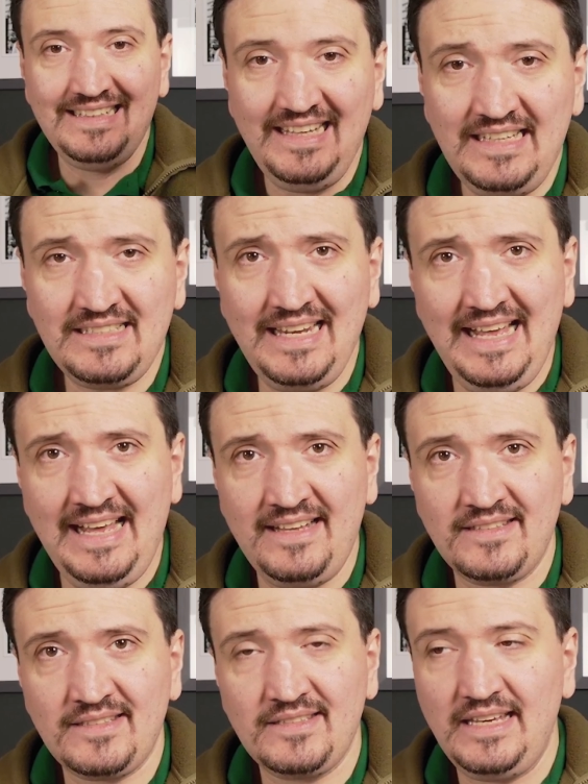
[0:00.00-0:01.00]
This
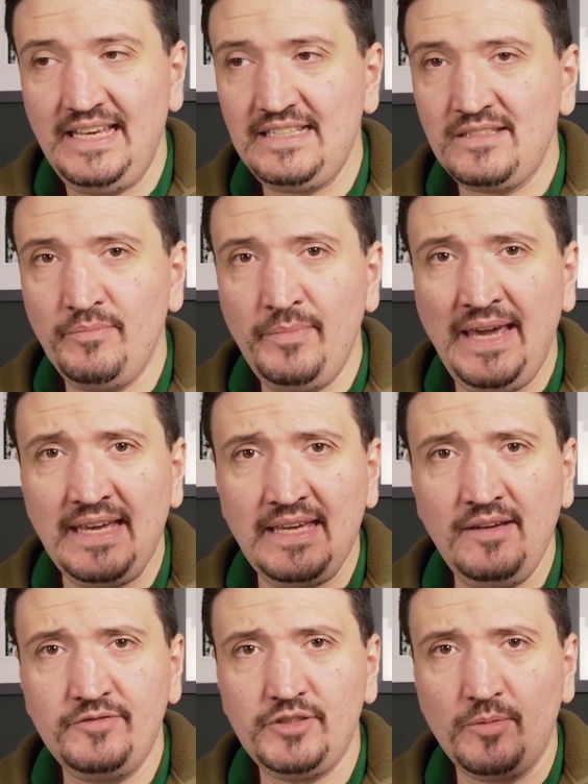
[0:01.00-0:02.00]
lens, it's
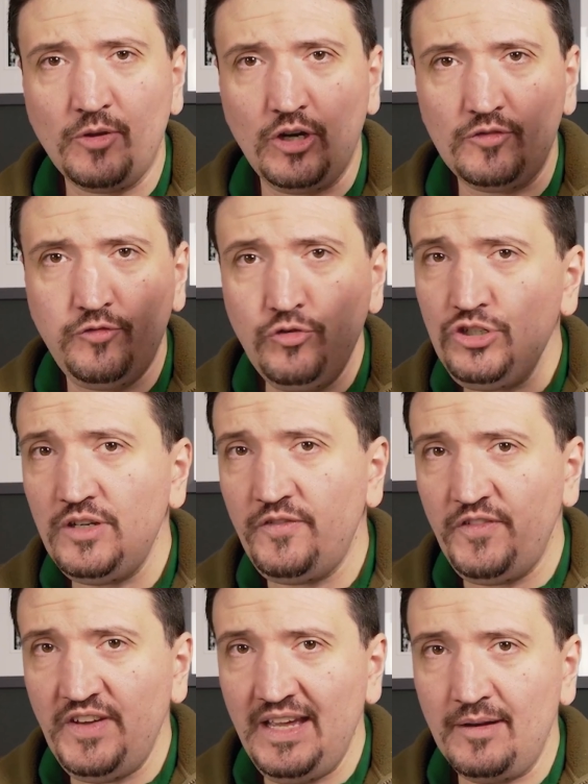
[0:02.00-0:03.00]
making from your
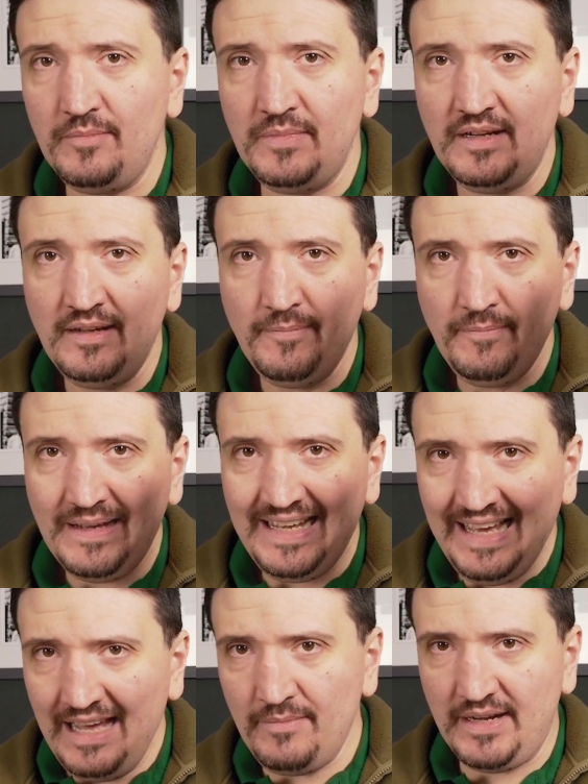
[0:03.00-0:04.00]
Fujifilm
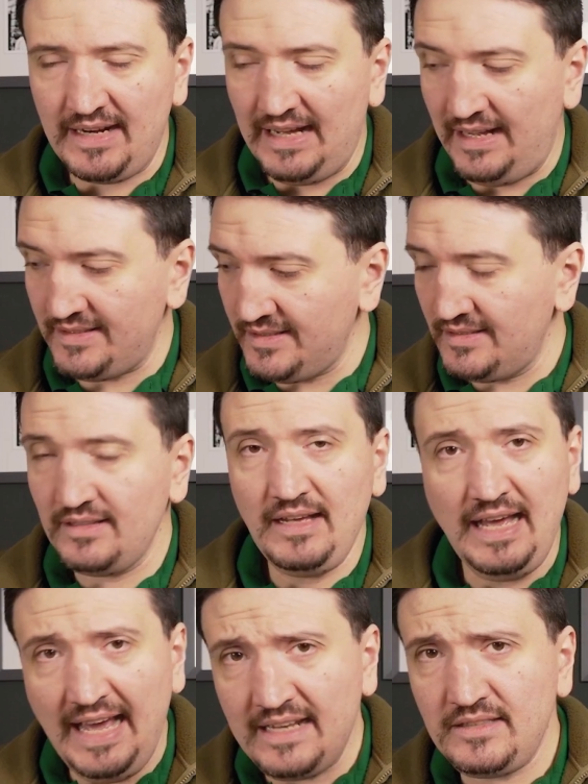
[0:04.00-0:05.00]
cameras
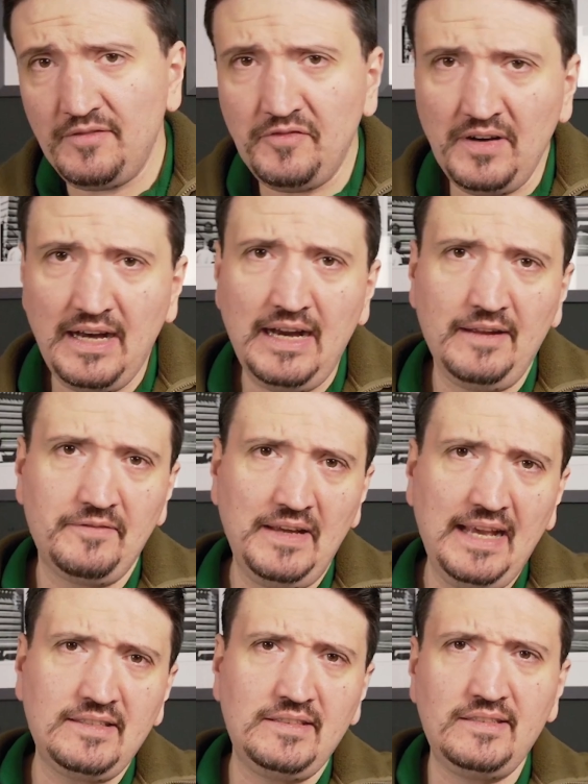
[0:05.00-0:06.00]
X-T5,
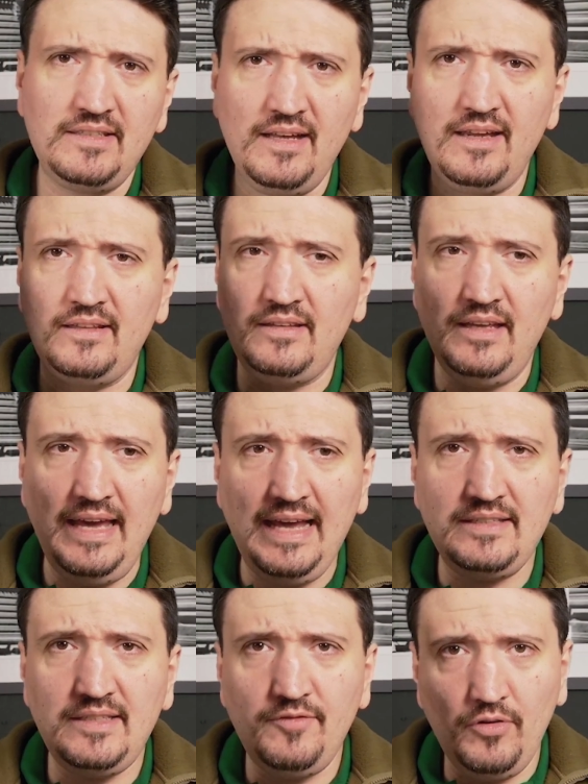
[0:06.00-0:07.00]
X-T30,
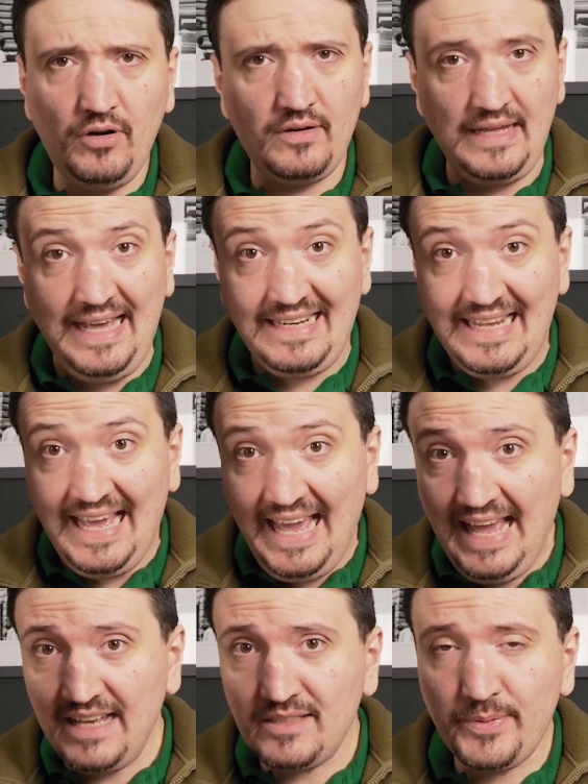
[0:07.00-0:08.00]
X-T4 and
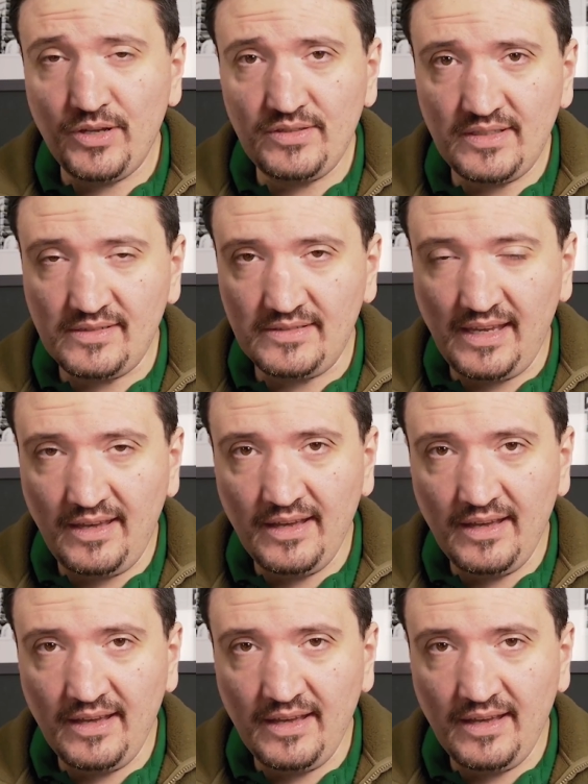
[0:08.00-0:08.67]
X-Pro 3